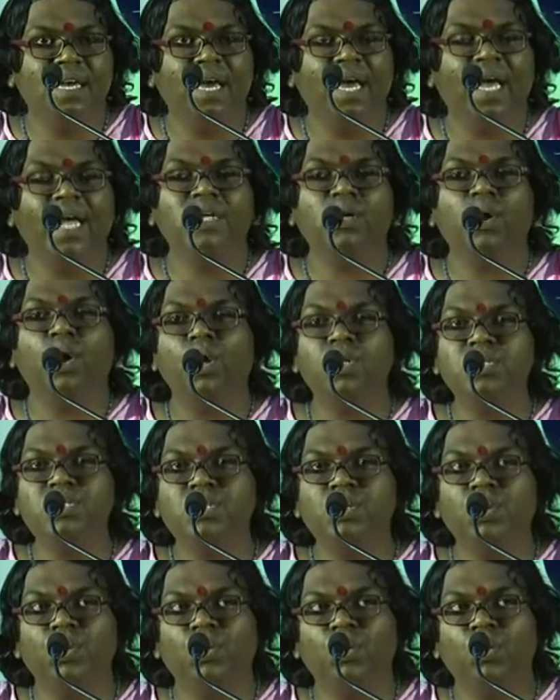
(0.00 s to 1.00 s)
and
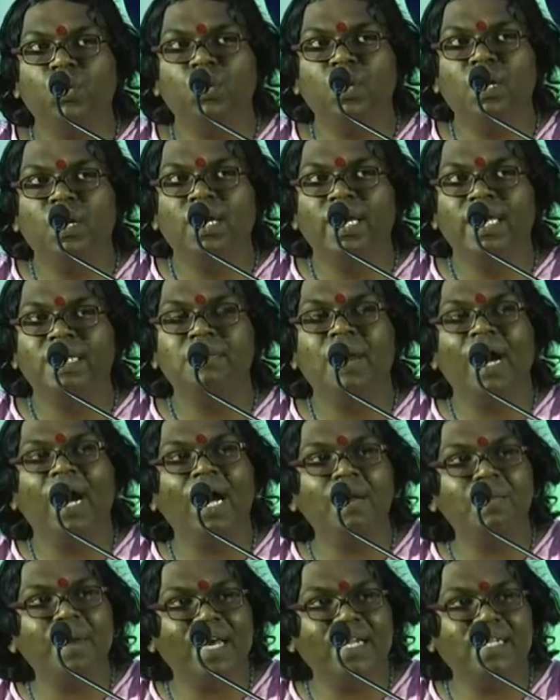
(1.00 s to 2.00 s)
also in
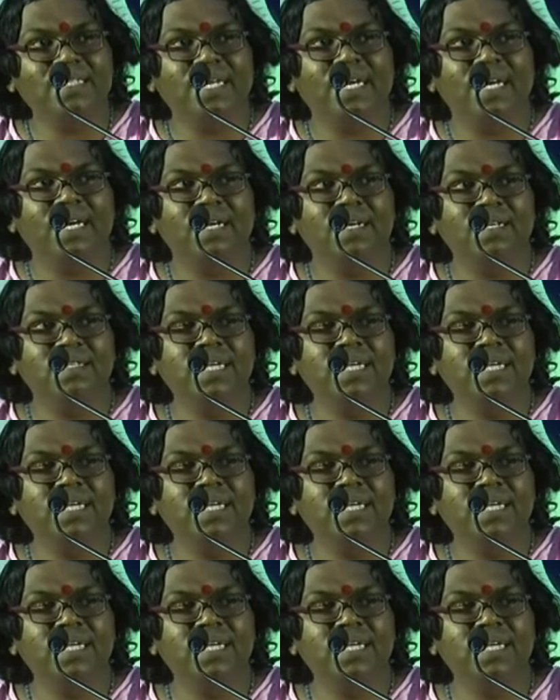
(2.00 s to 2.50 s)
Mahabharata,